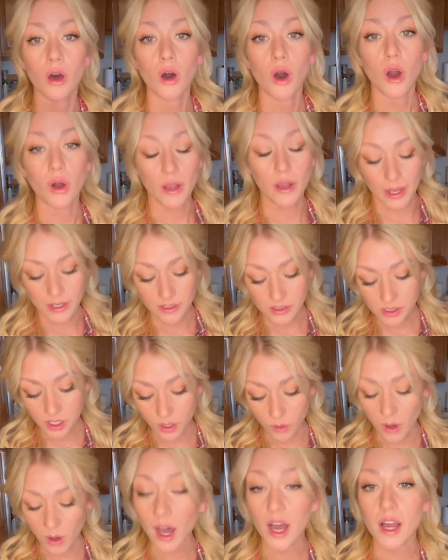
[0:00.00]
Okay,
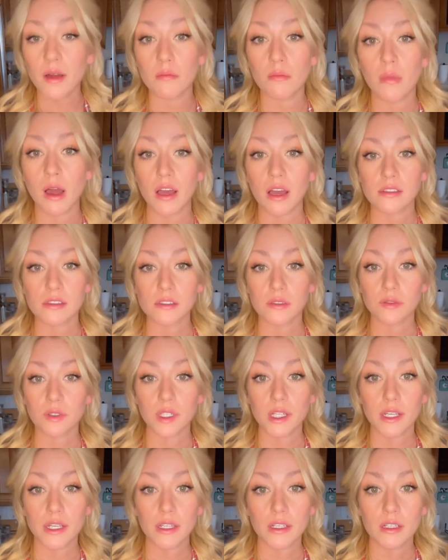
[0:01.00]
so I
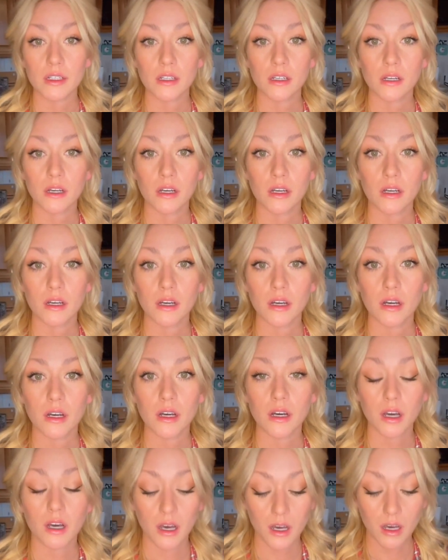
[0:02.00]
massively
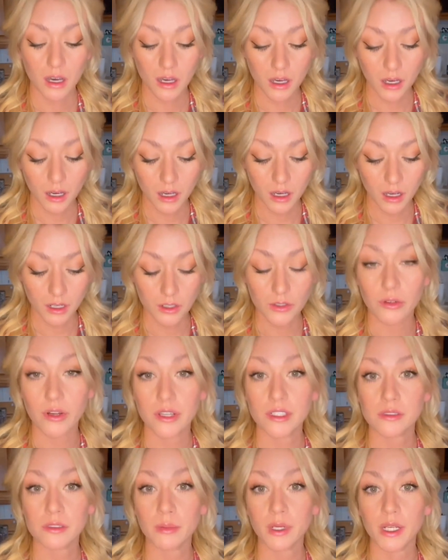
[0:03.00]

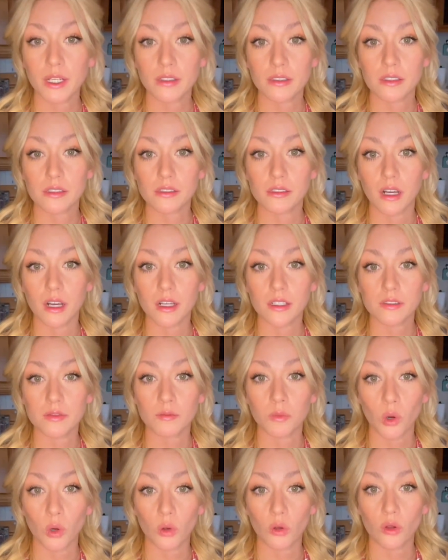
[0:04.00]
underestimated the size of
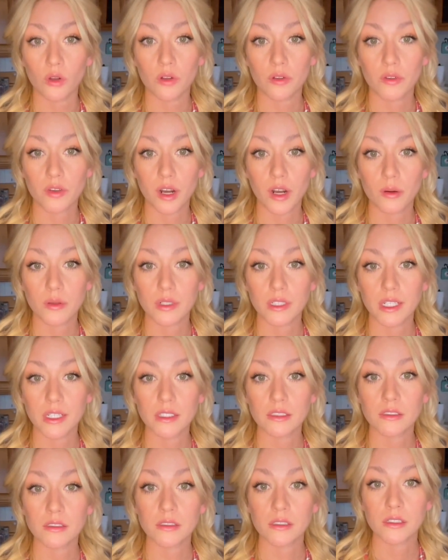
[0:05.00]
bowl that I would
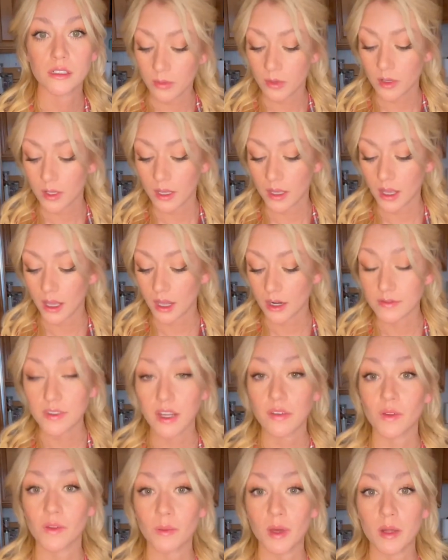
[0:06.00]
need. I've
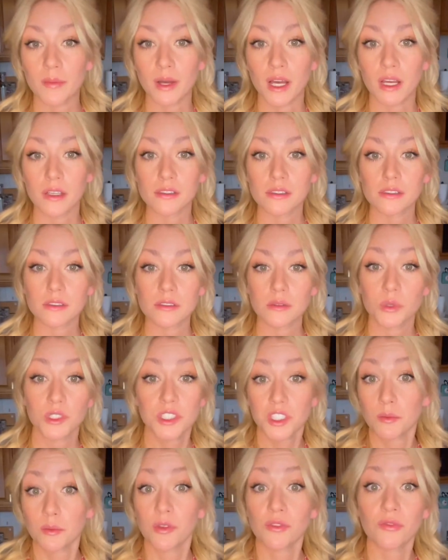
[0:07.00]
definitely made a mess, which
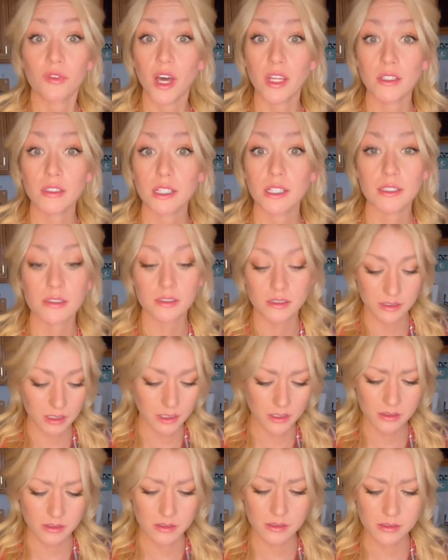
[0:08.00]
can be fun. It's
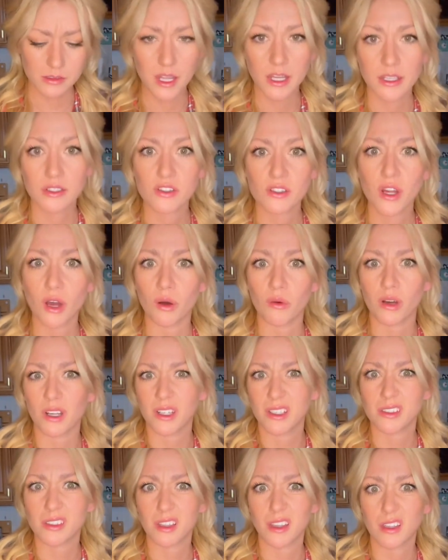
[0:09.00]
like snow on
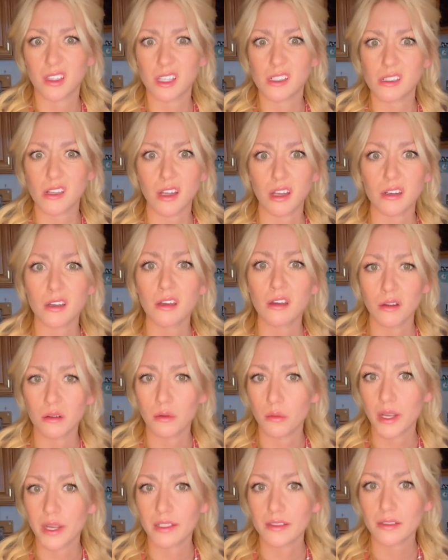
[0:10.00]
the inside,
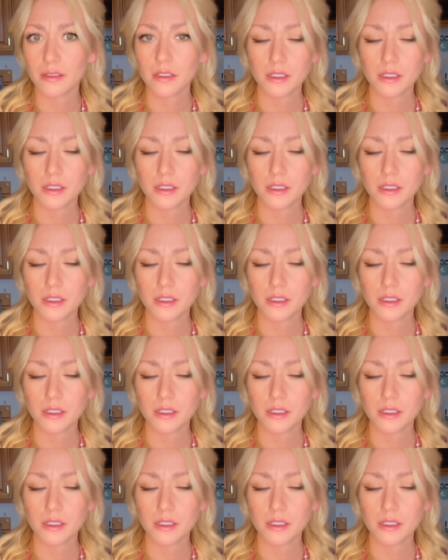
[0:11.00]
right?